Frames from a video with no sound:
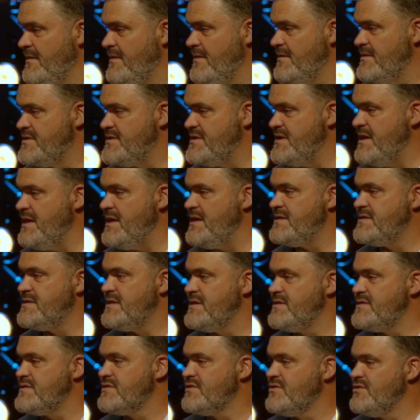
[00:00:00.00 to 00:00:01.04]

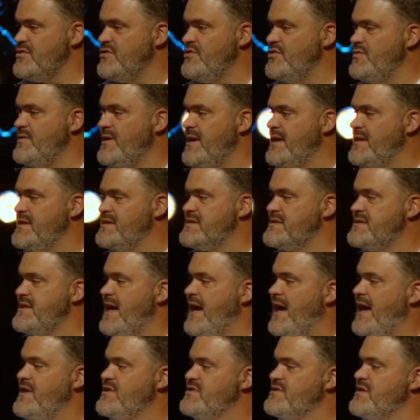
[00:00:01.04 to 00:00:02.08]
Jesus grew in
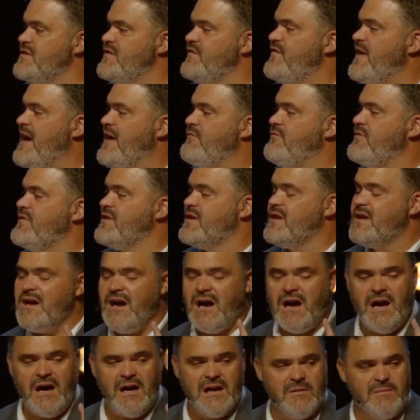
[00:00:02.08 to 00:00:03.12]
stature and favor with
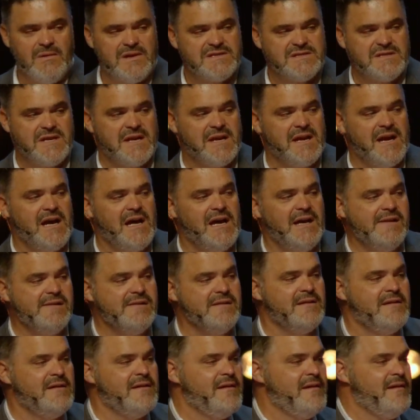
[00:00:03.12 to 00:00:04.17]
God. Everybody say God.
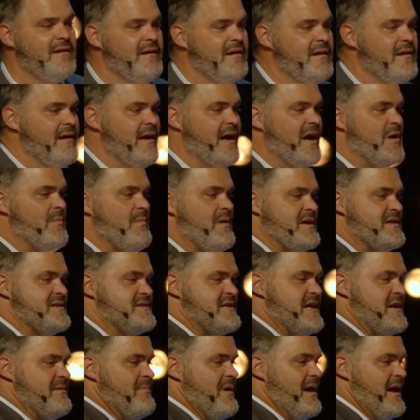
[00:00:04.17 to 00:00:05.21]
And everybody
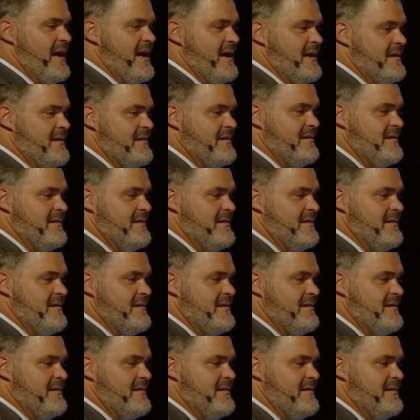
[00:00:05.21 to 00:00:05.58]
say man.